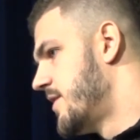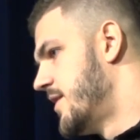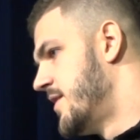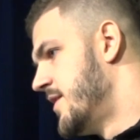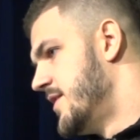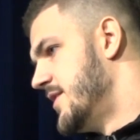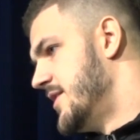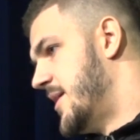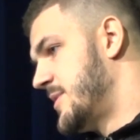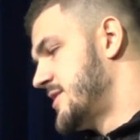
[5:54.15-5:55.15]
And
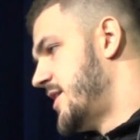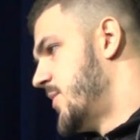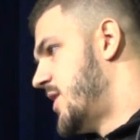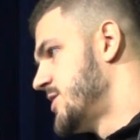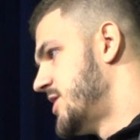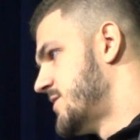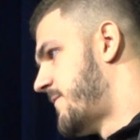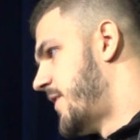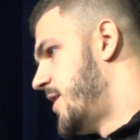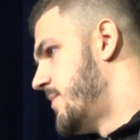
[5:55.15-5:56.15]
I'm excited to watch it as a
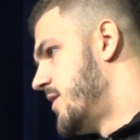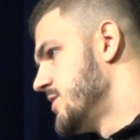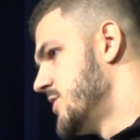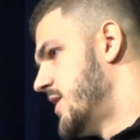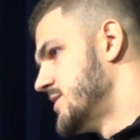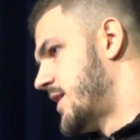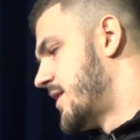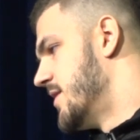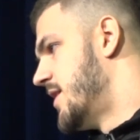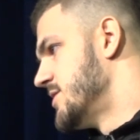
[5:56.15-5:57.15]
friend, but also as like
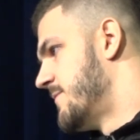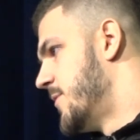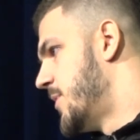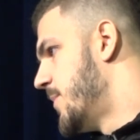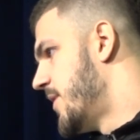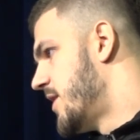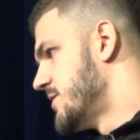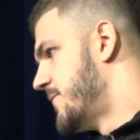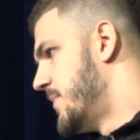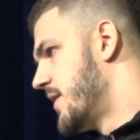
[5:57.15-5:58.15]
a, as a football player, as
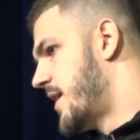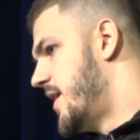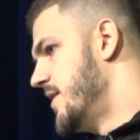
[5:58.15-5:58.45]
a football guy.